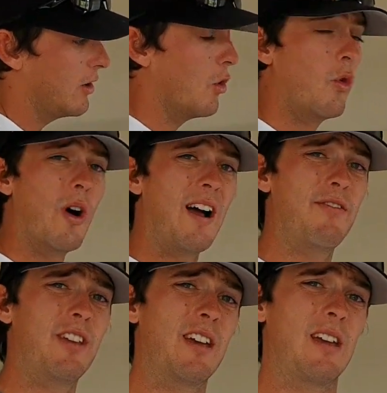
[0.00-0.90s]
all have
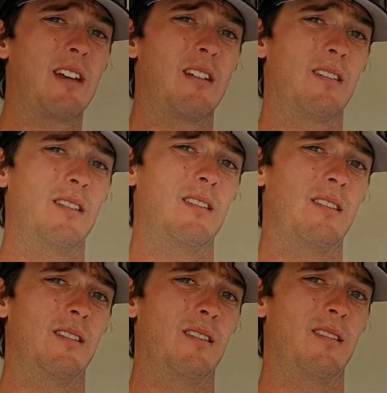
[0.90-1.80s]
their
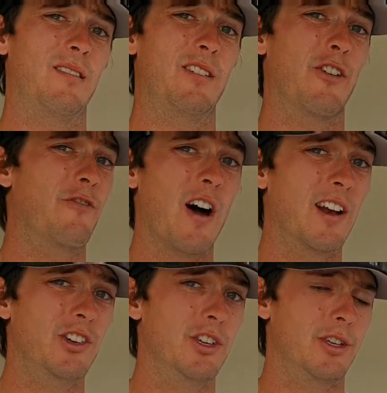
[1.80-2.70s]

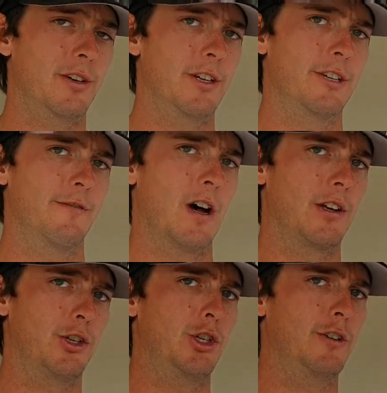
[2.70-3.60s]
advantages and
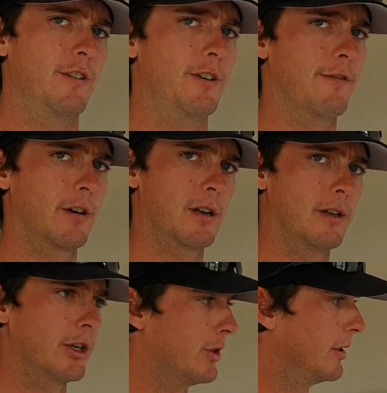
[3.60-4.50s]
disadvantages for different
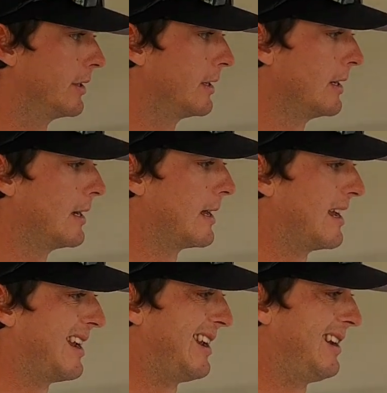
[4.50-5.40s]
conditions,
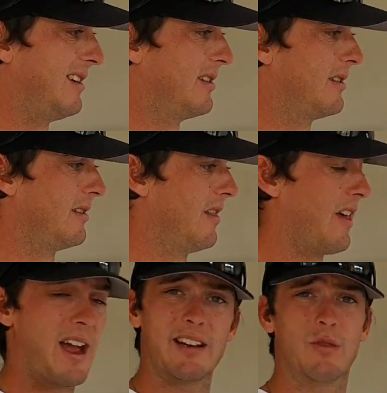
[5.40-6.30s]
and
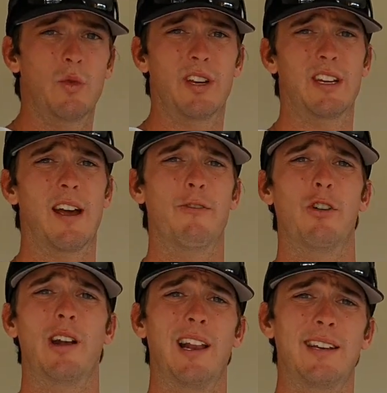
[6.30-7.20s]
that we can cover at
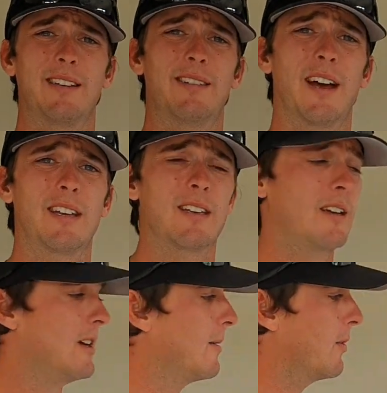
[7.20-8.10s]
a later date.
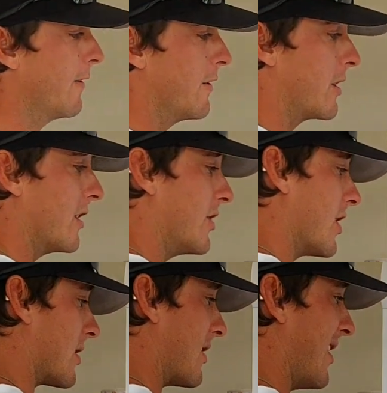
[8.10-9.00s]
But if you can
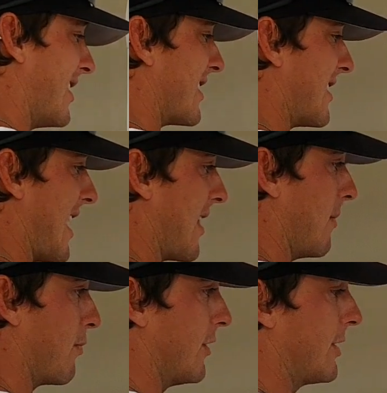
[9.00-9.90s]
just understand the
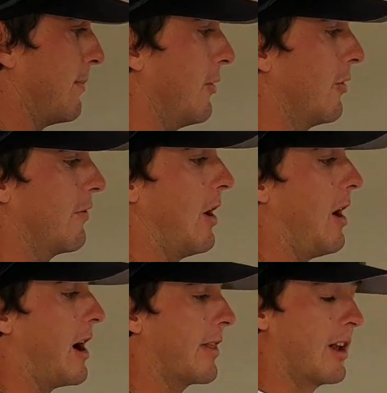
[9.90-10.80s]
principle of the
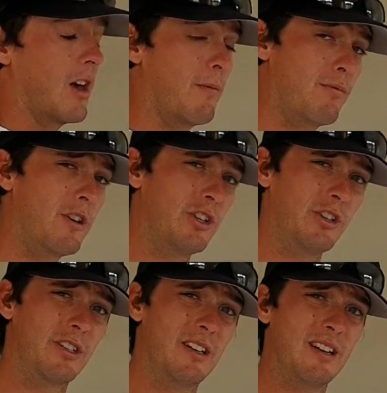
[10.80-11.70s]
high and the low pressures,